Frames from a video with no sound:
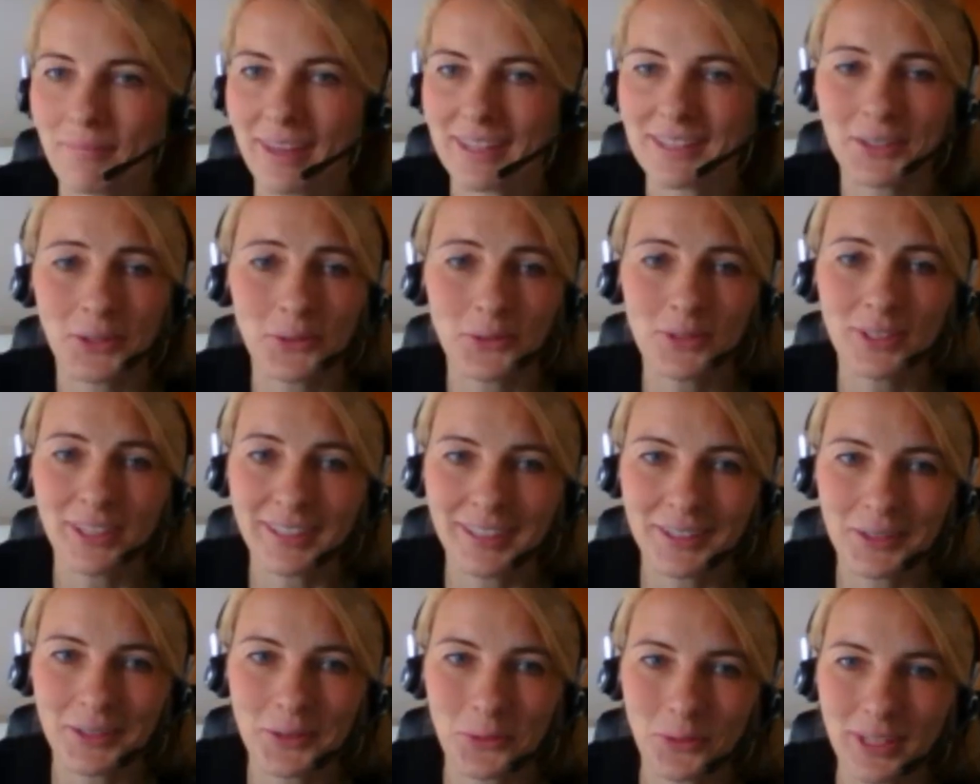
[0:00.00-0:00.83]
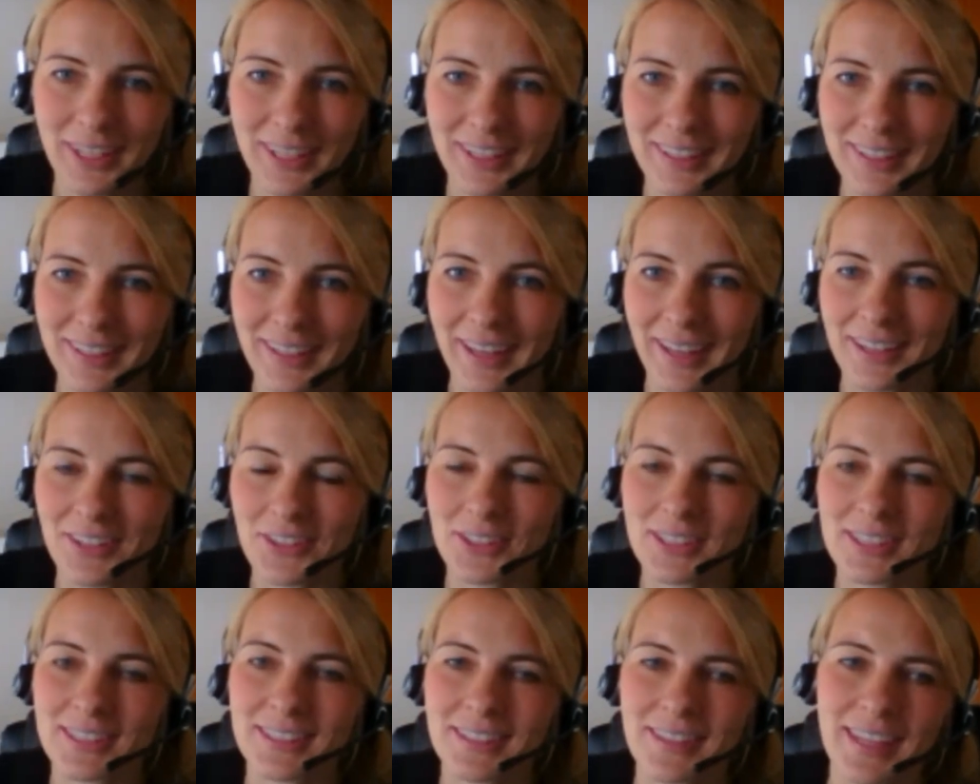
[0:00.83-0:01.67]
totally agree. I
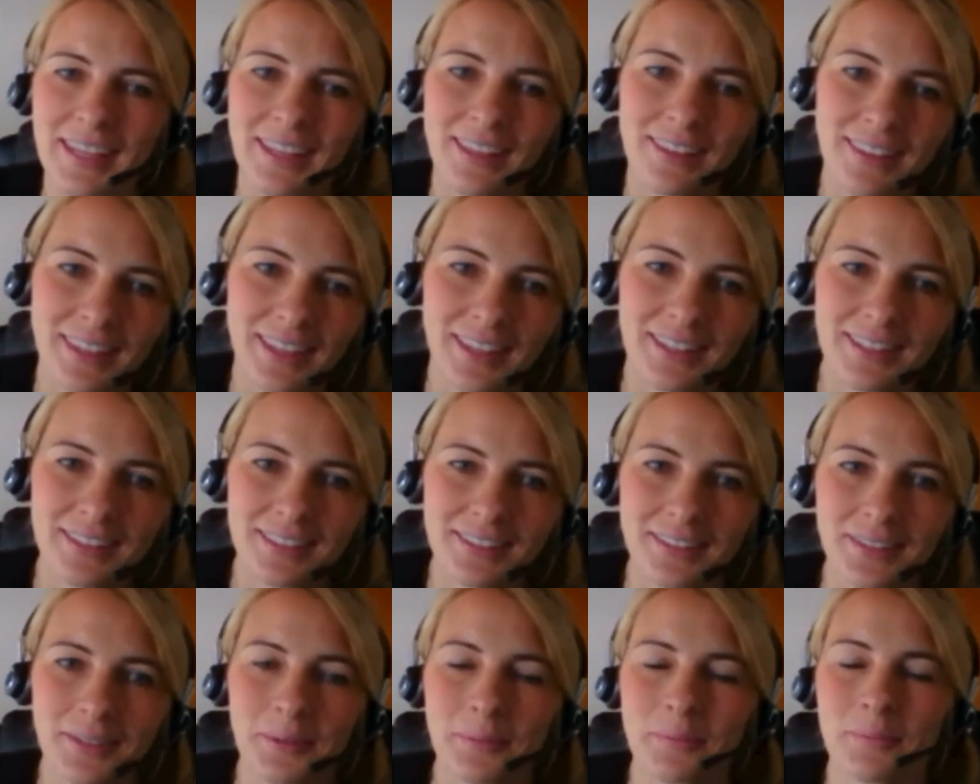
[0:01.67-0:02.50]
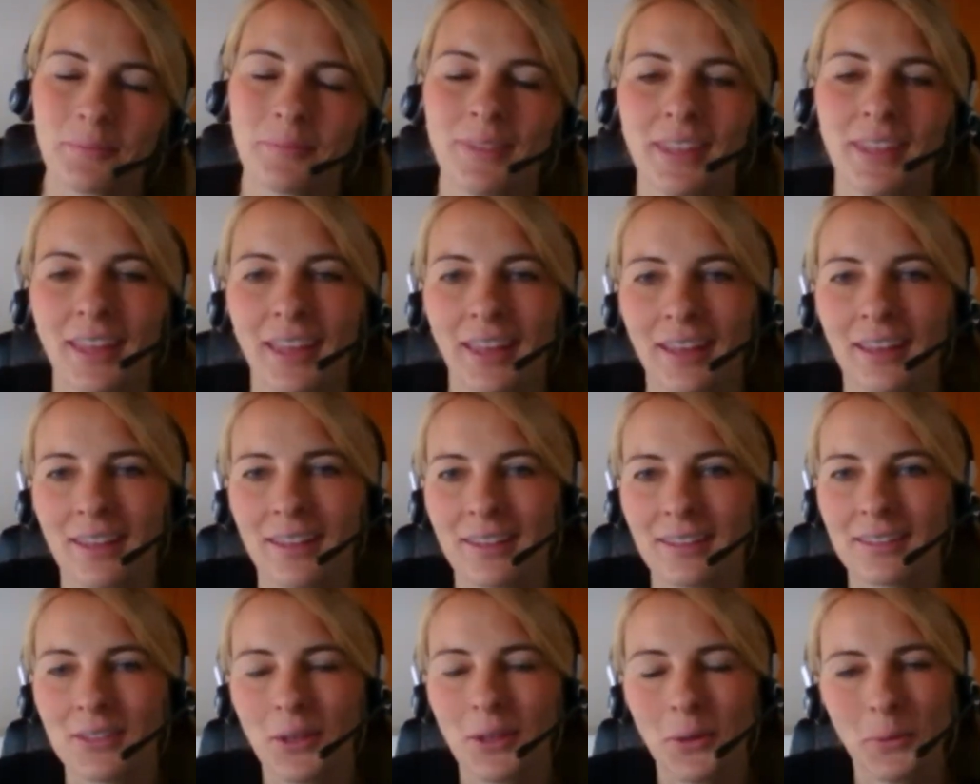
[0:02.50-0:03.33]
just think that
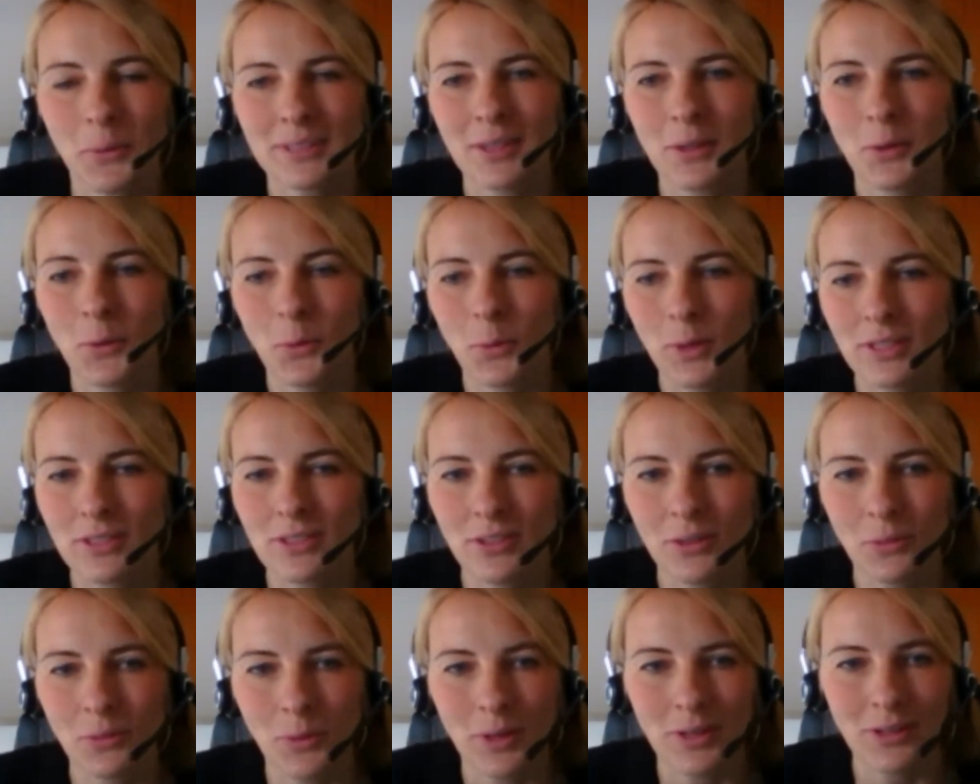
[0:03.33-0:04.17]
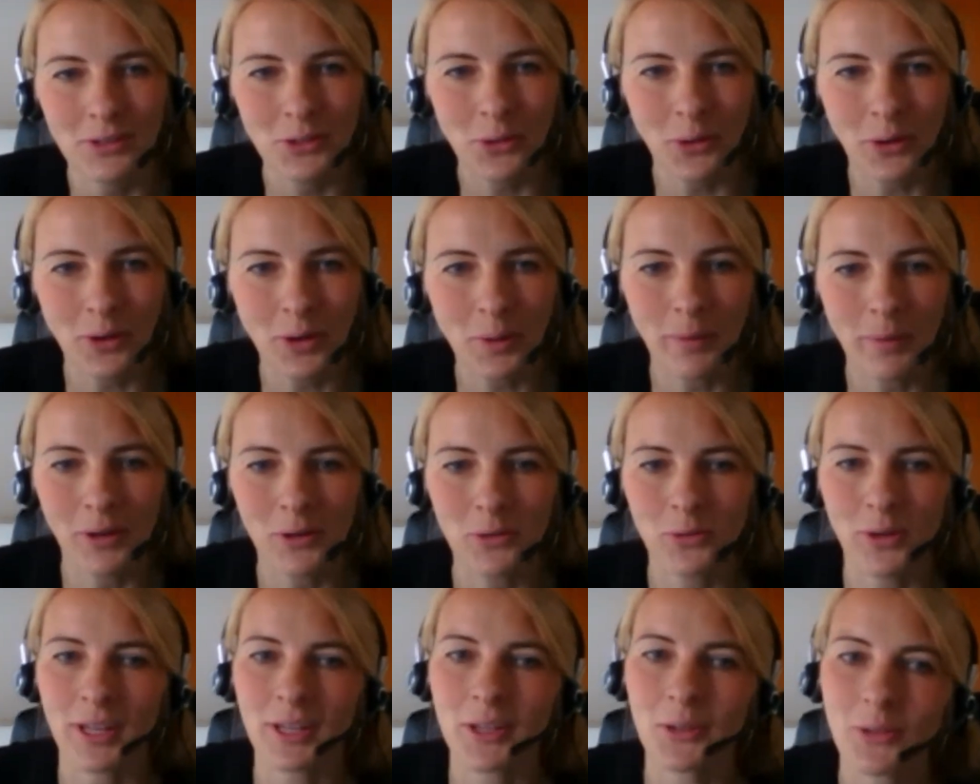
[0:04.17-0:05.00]
it's always the question when you talk about
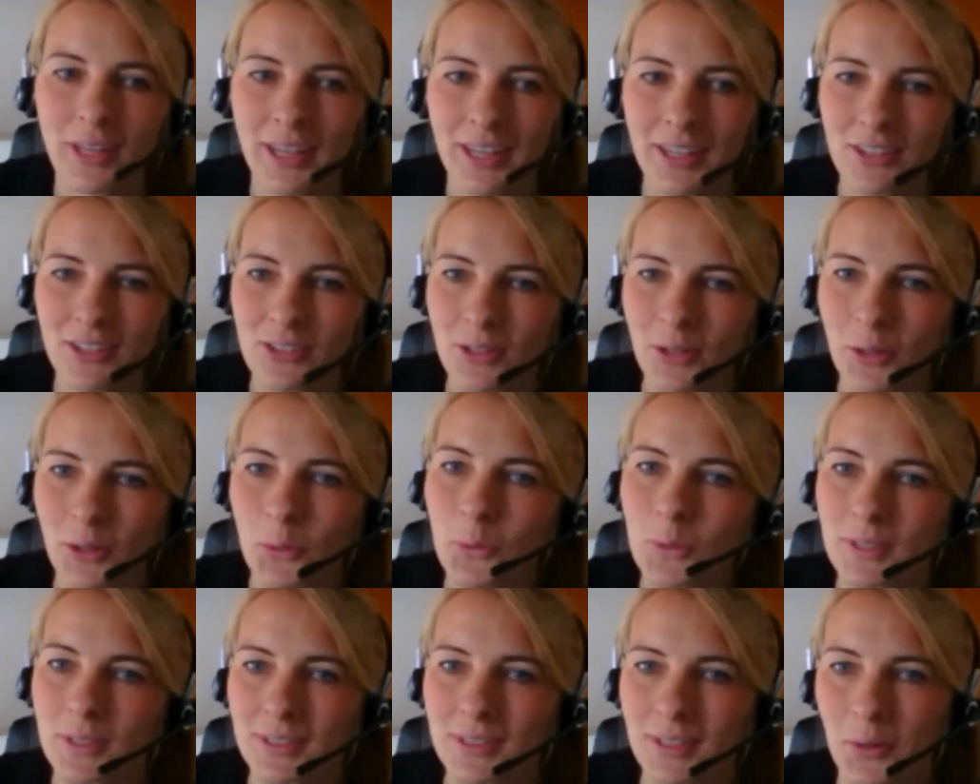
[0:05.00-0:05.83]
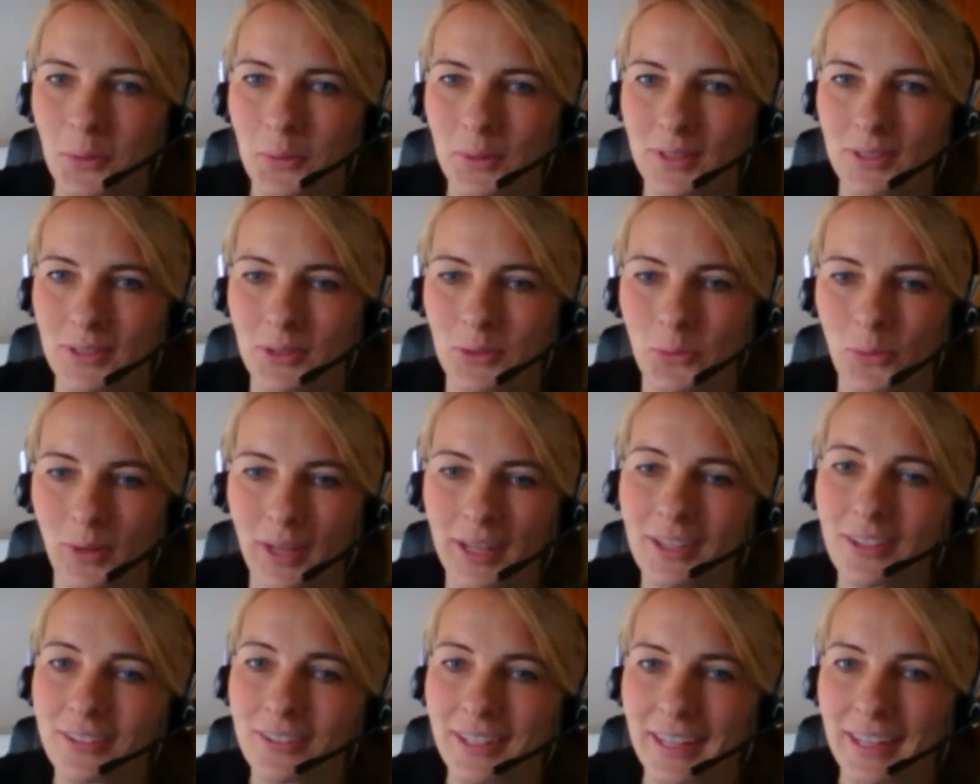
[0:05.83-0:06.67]
regulation, who is going to
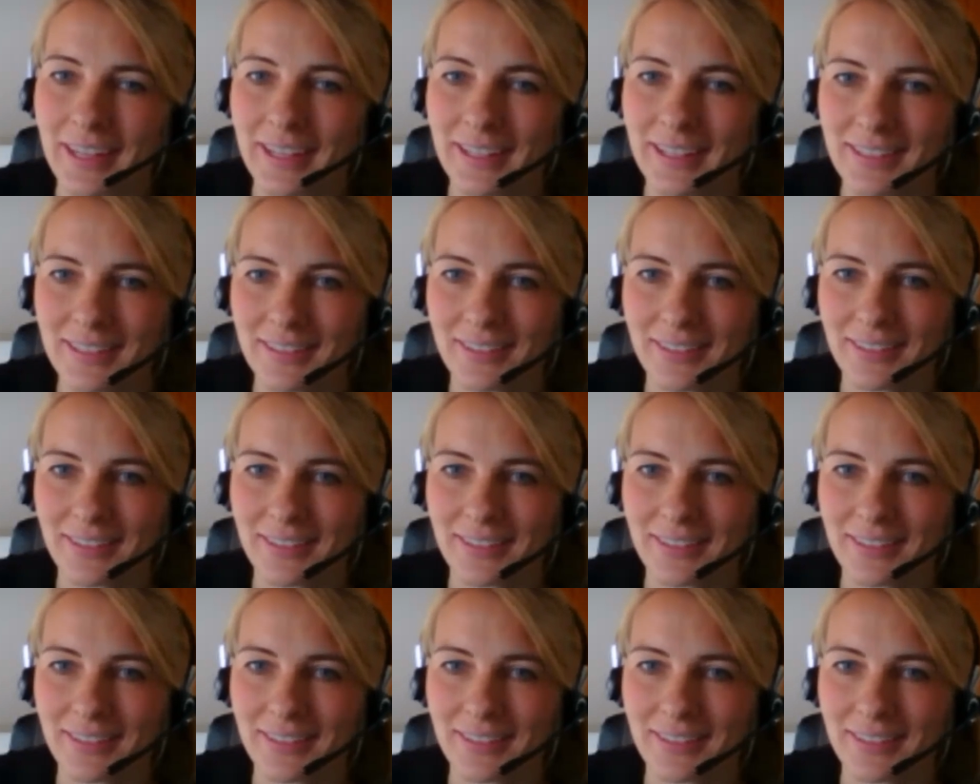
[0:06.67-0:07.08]
regulate?